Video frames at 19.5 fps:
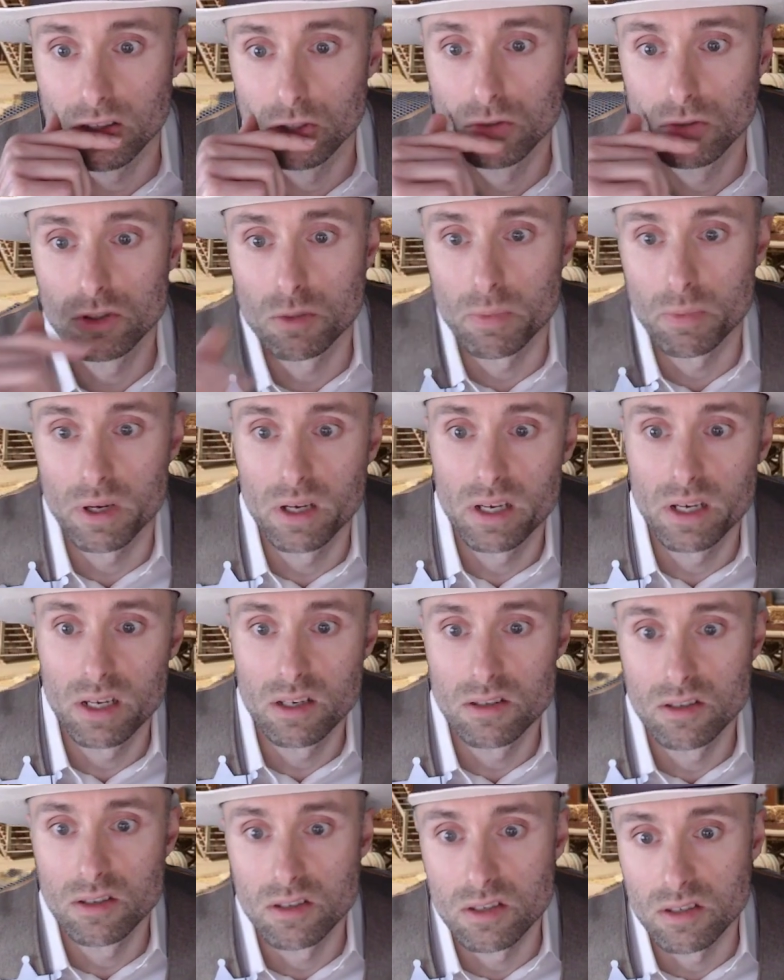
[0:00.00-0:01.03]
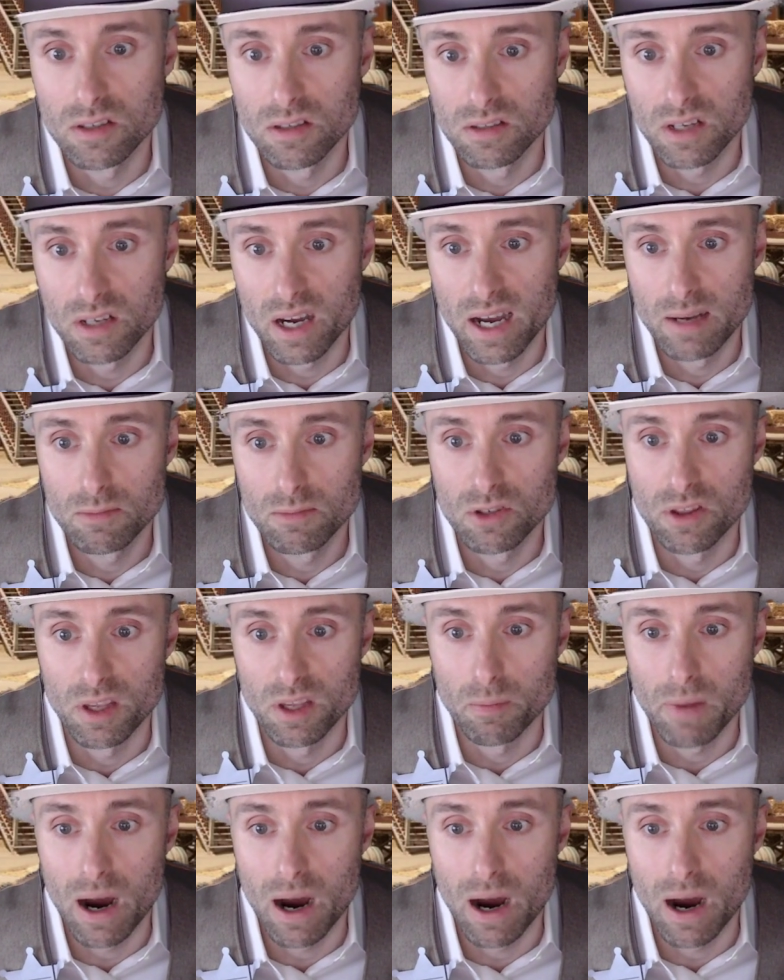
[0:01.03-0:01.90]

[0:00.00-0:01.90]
Loser pays times the